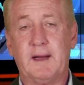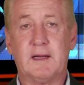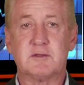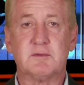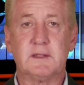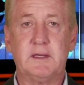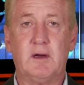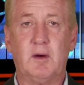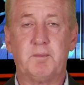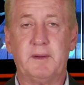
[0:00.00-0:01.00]
And I was really
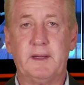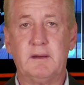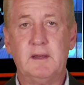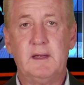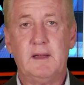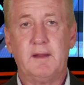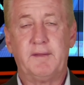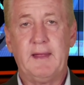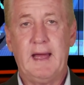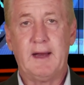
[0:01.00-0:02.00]
hoping
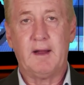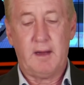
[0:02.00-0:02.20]
that